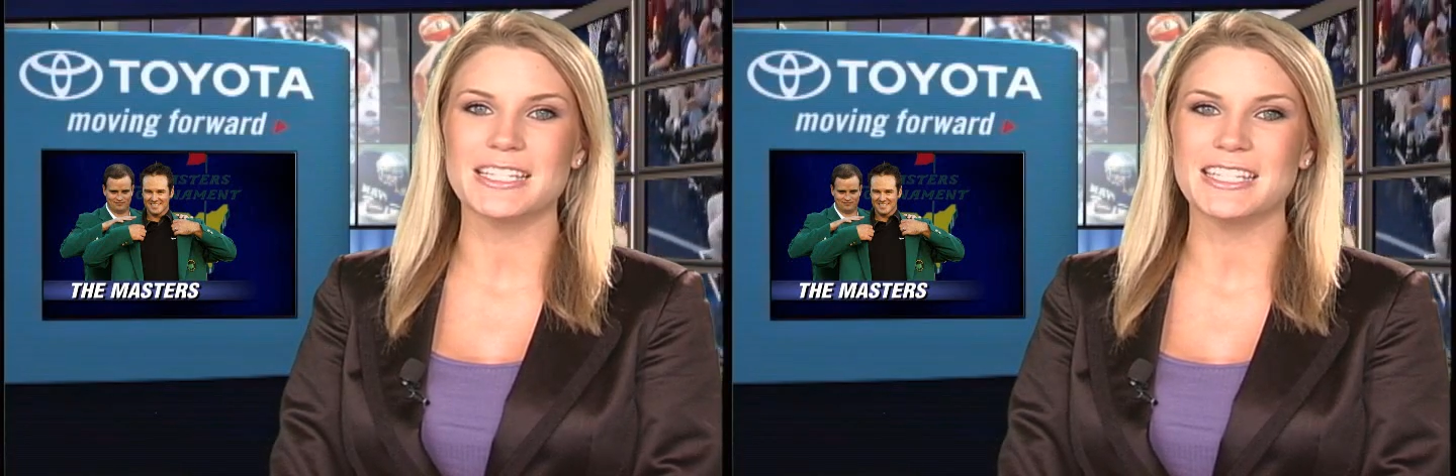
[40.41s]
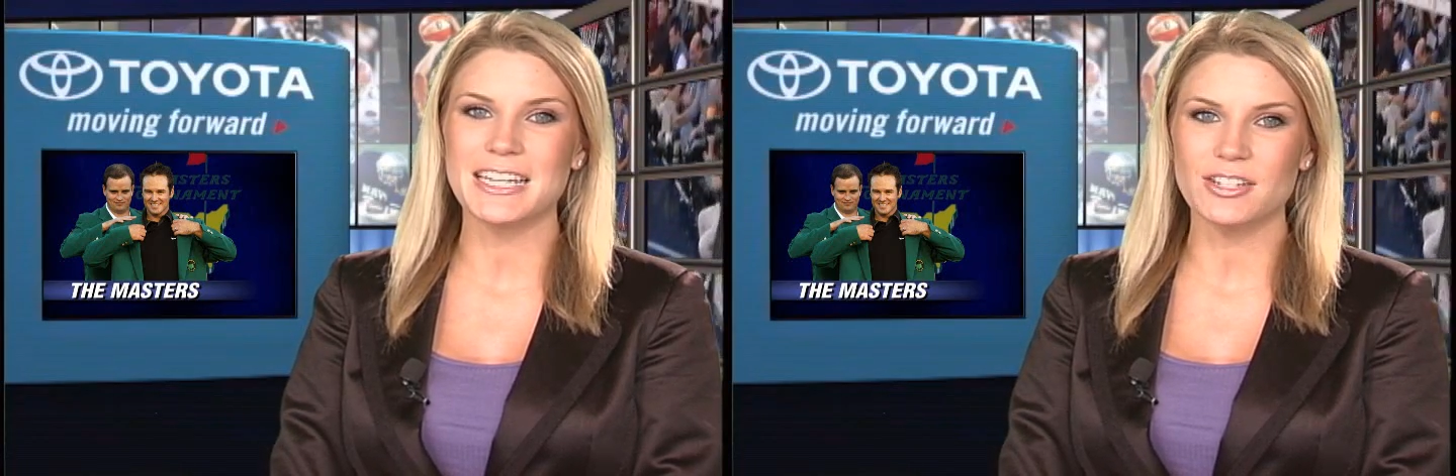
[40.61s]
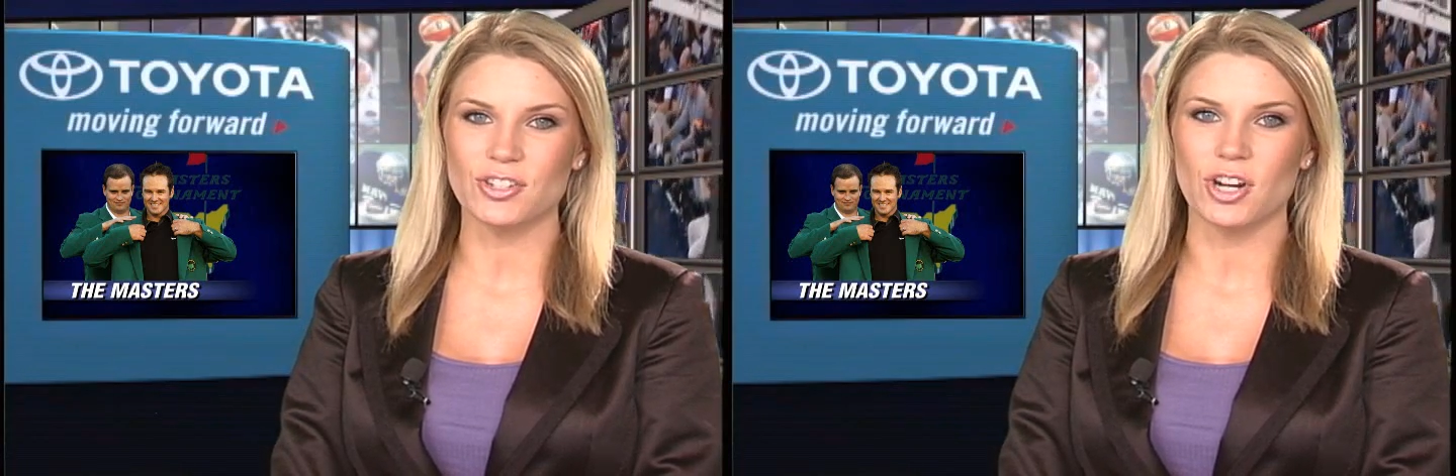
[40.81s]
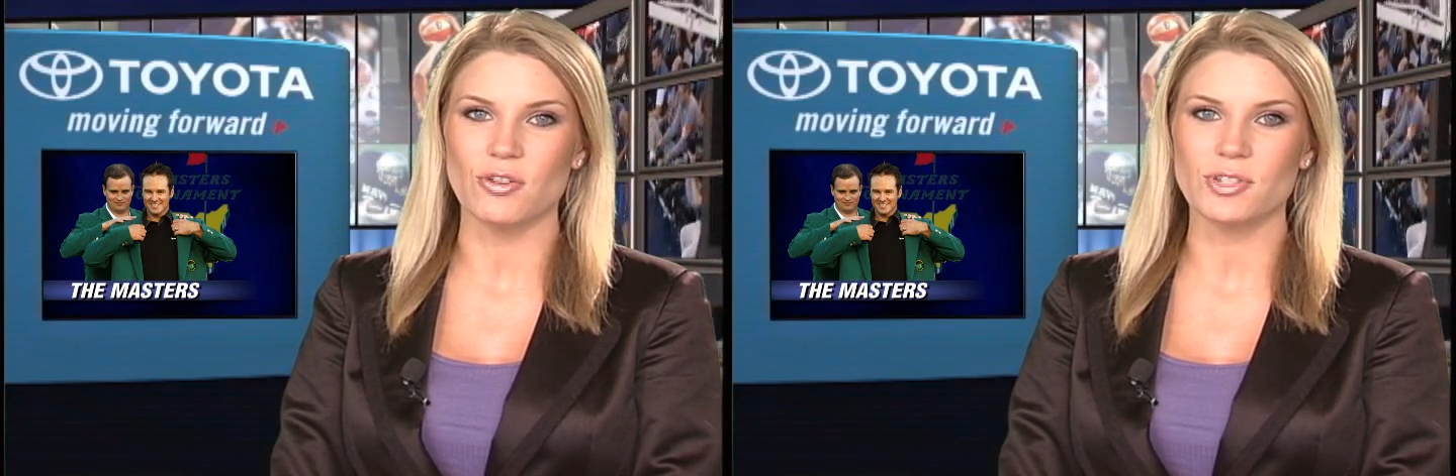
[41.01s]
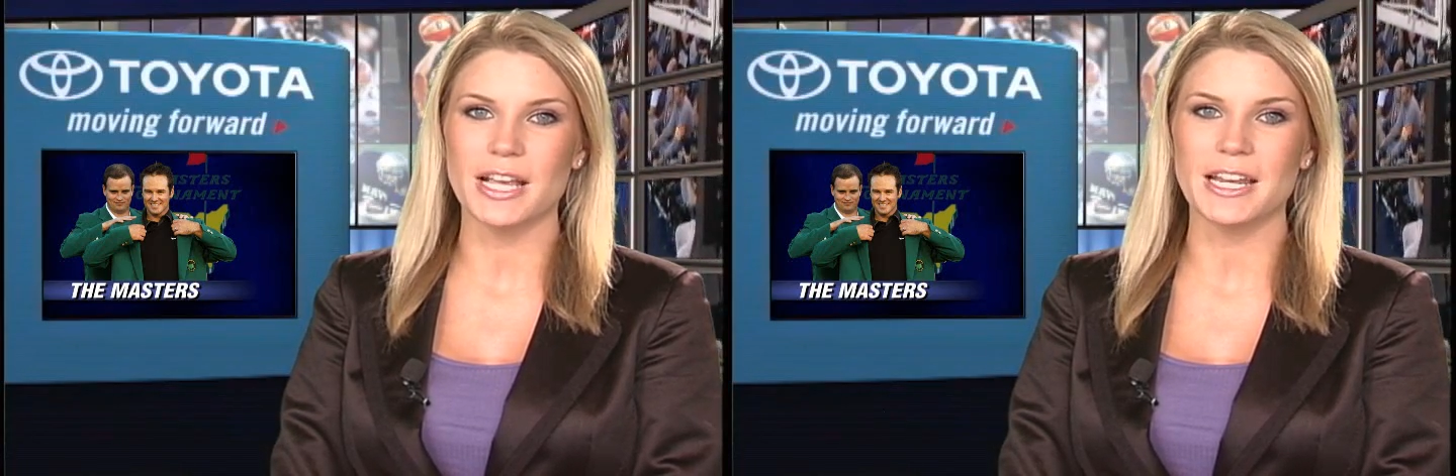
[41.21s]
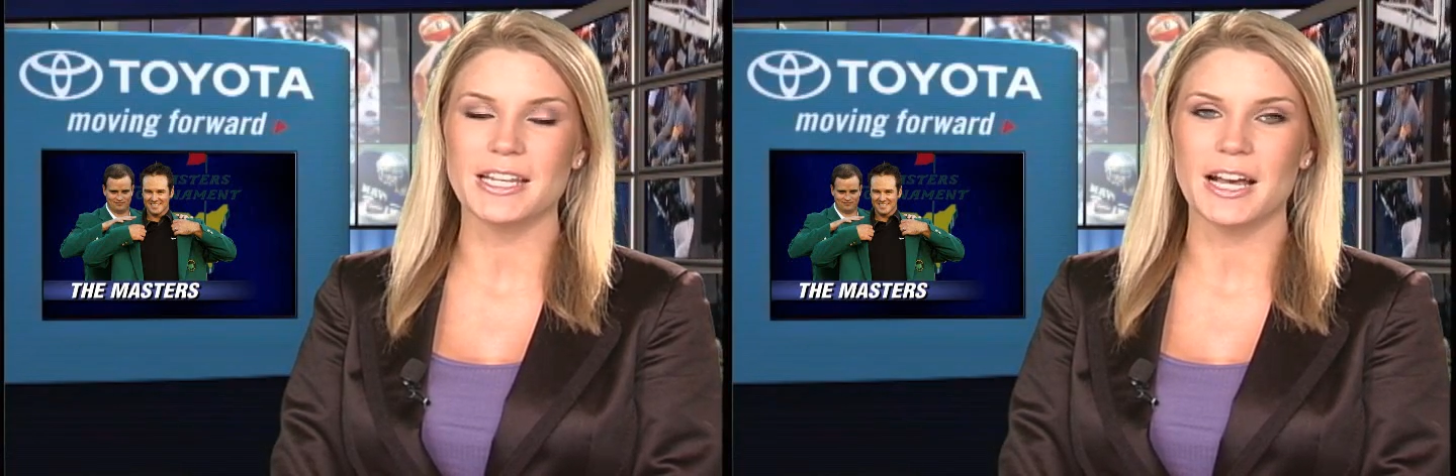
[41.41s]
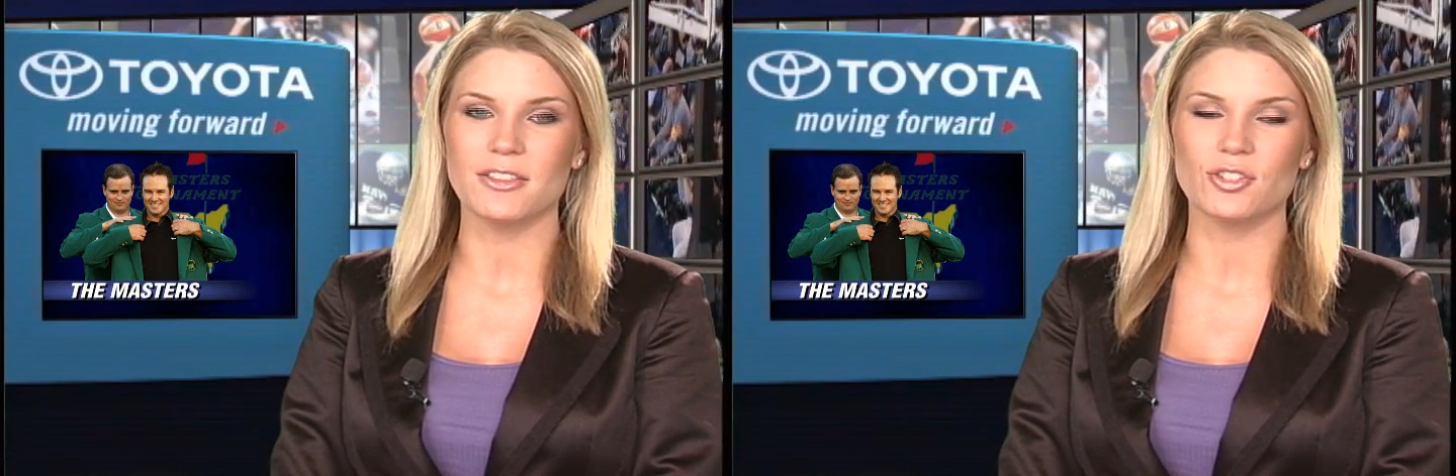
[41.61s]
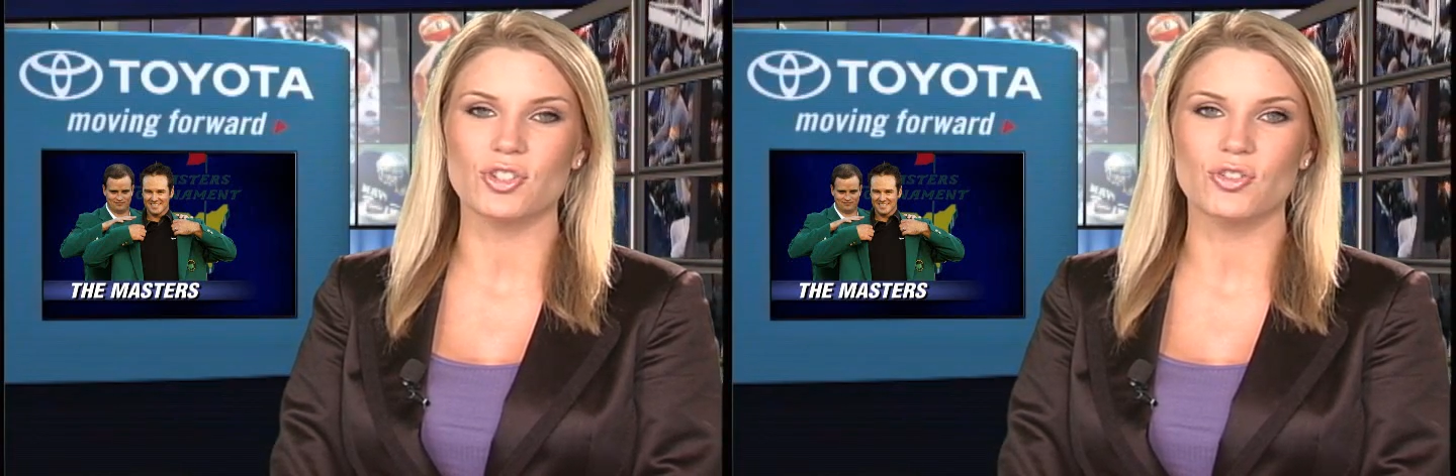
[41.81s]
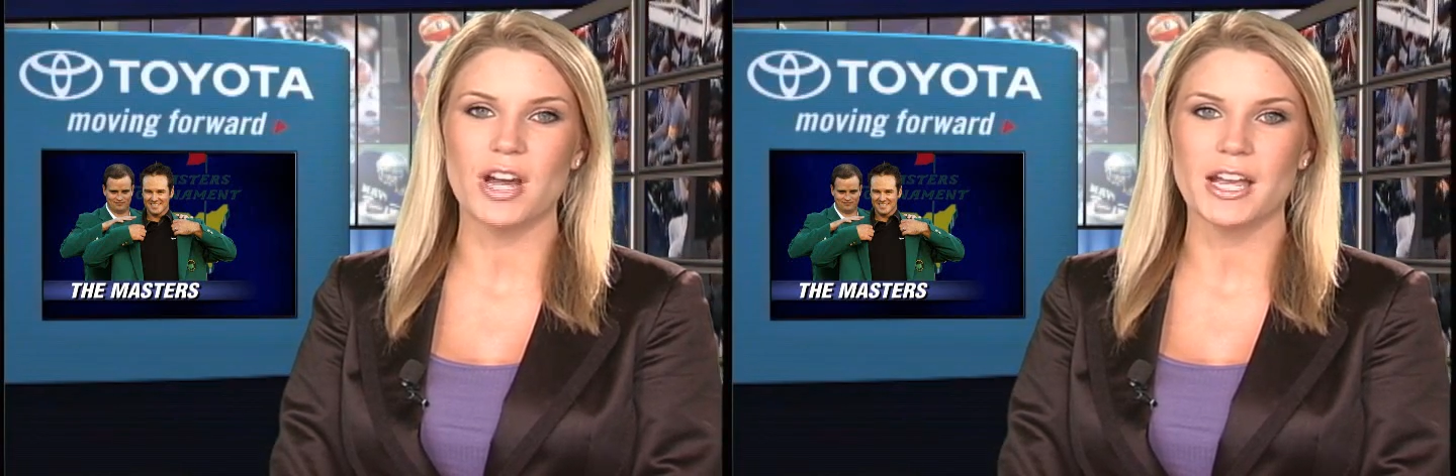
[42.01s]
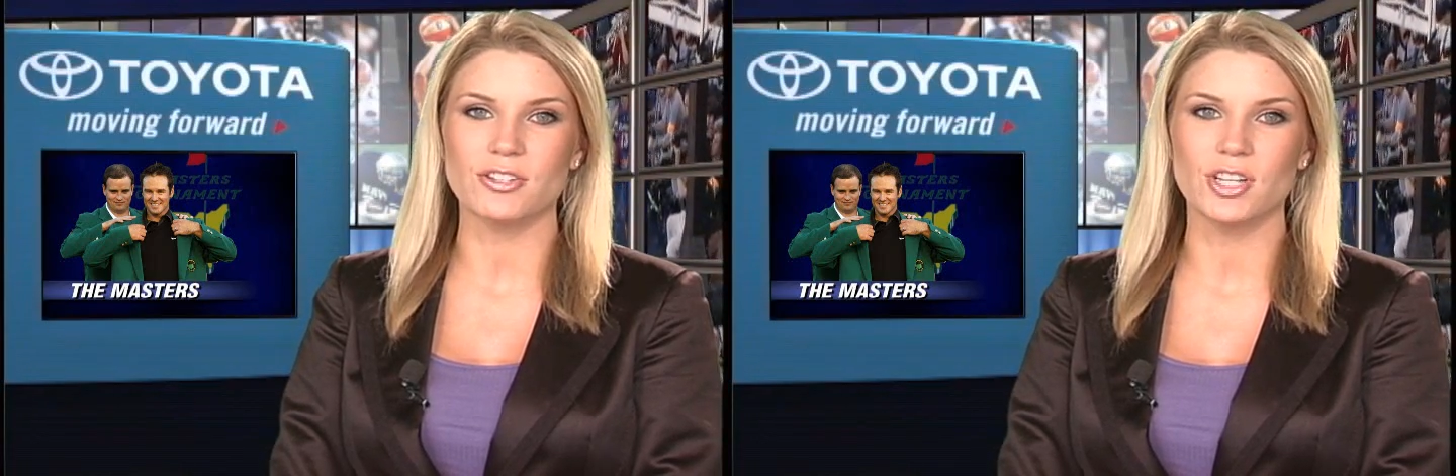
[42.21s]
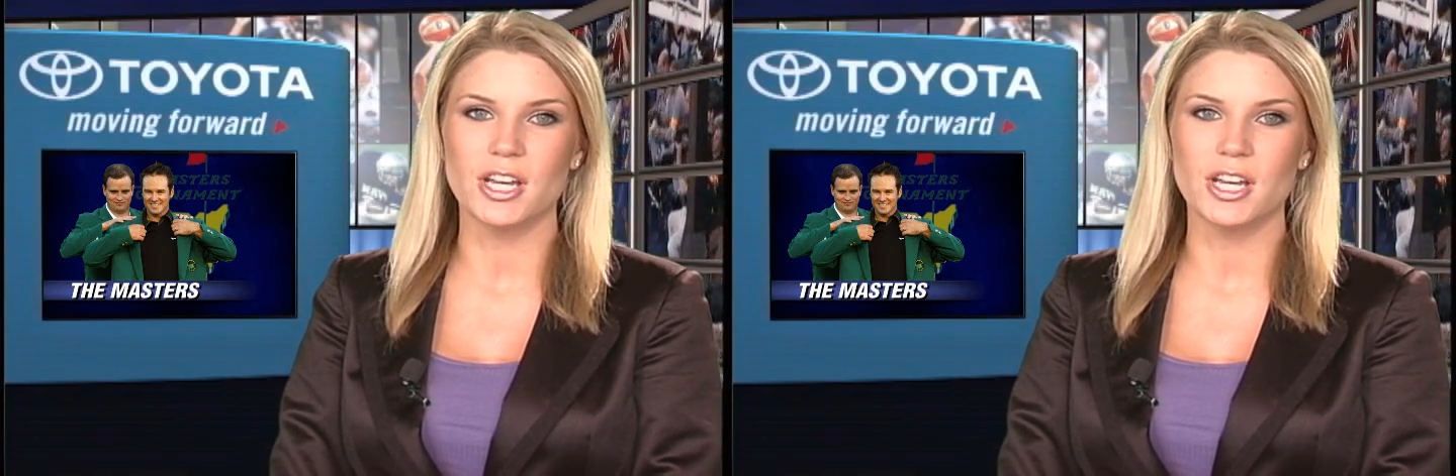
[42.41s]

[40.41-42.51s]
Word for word: six strokes heading down the stretch.